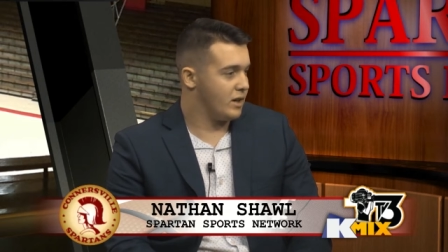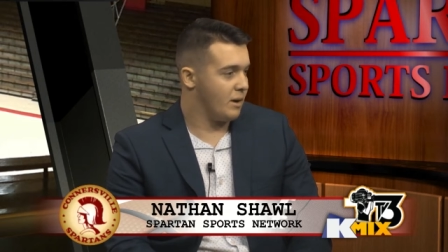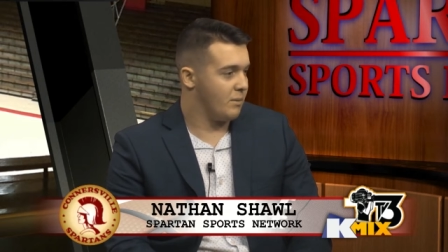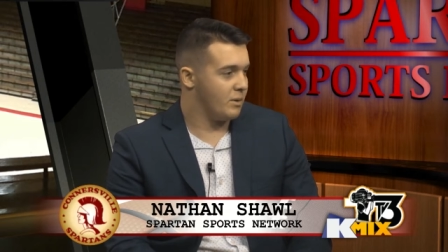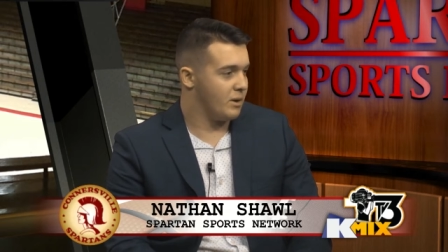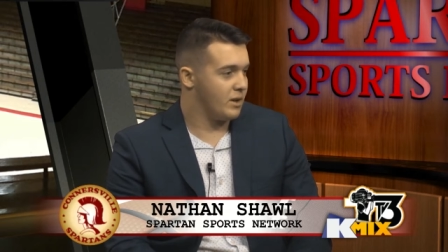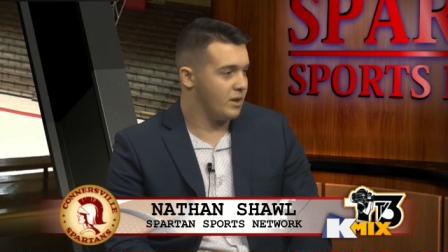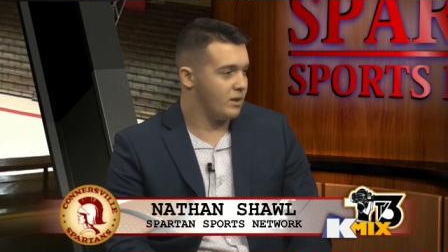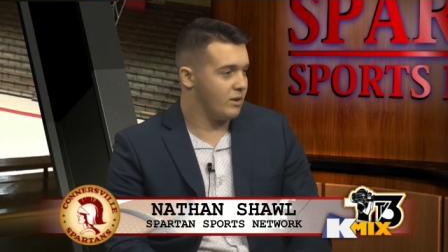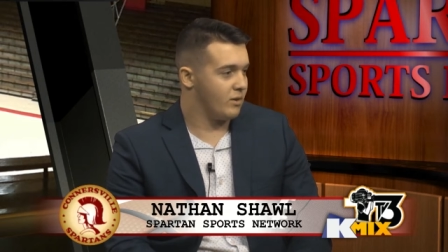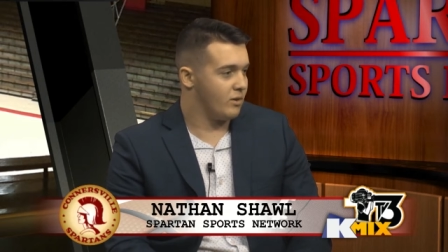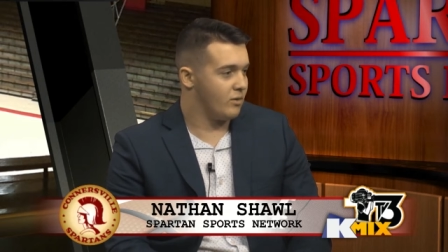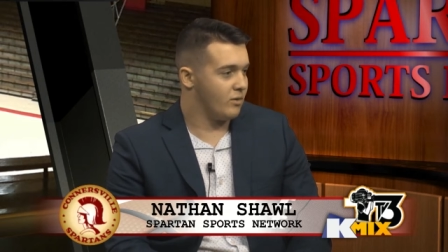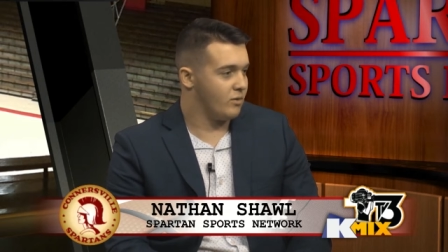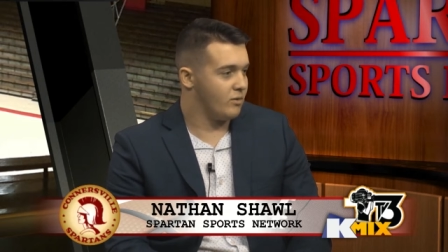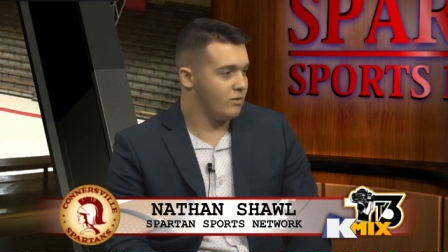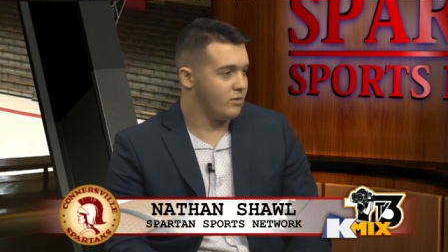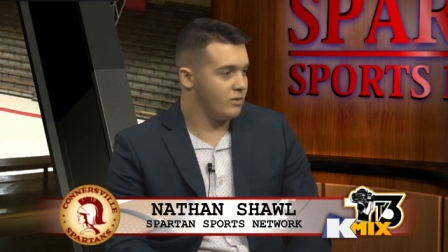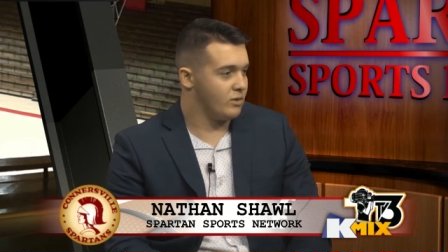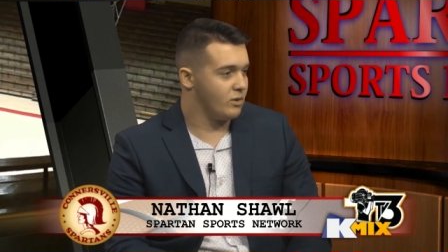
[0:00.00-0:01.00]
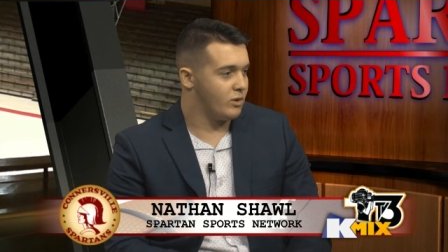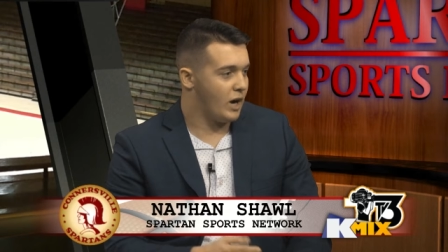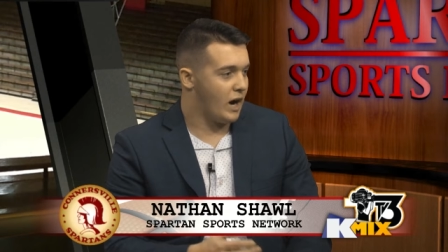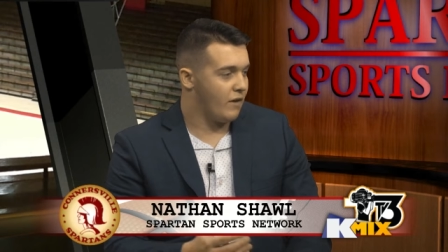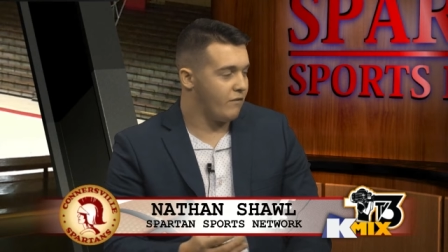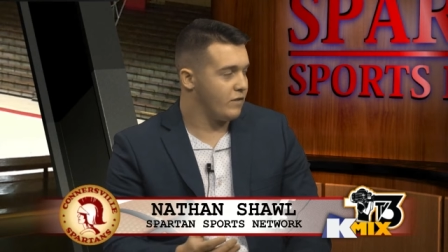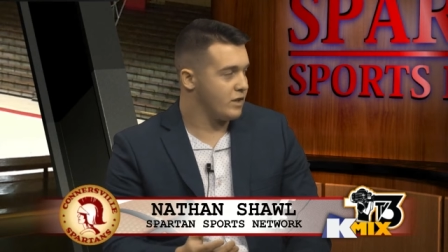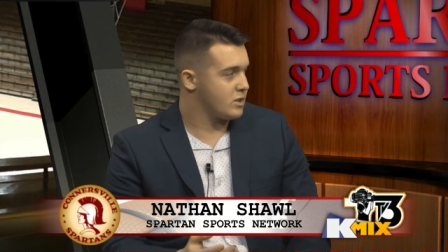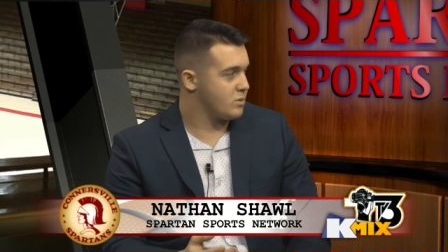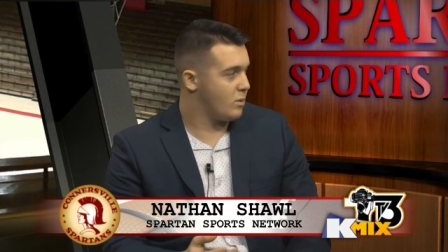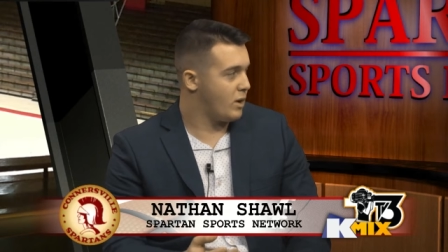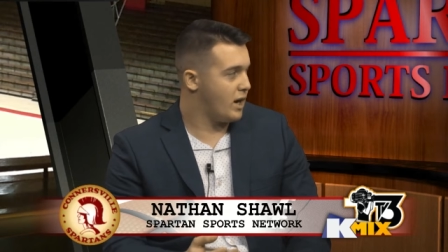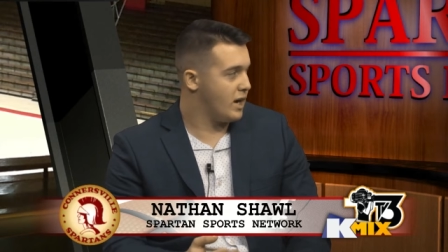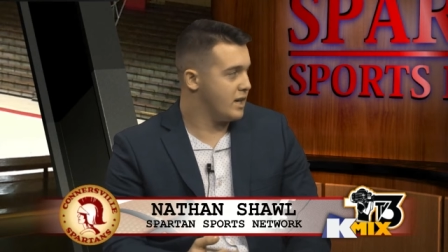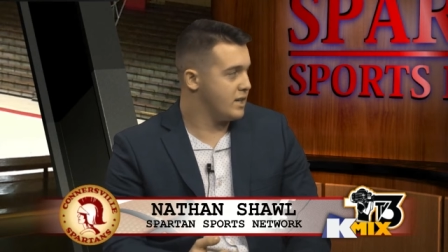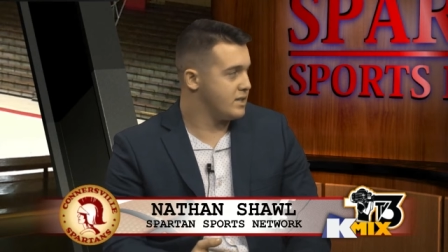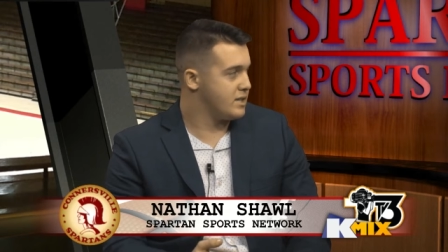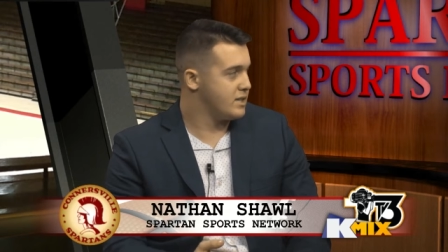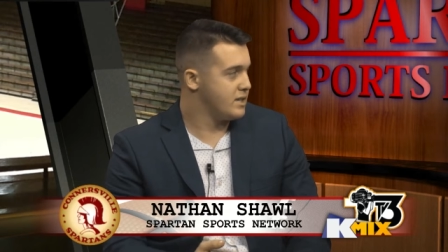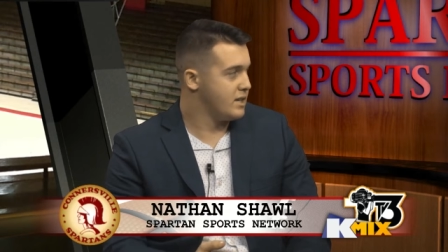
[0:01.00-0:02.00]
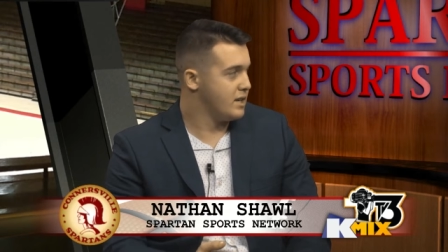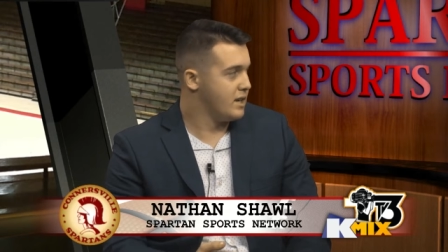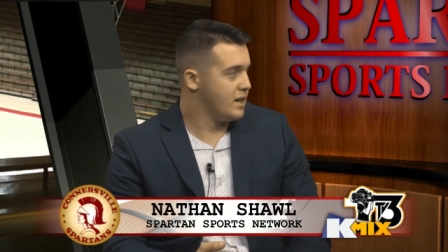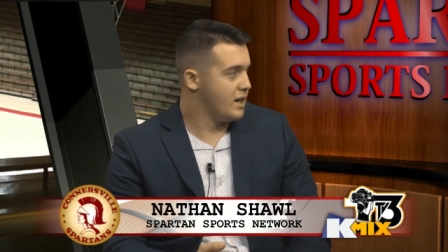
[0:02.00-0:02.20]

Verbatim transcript: I mean, graphics wise,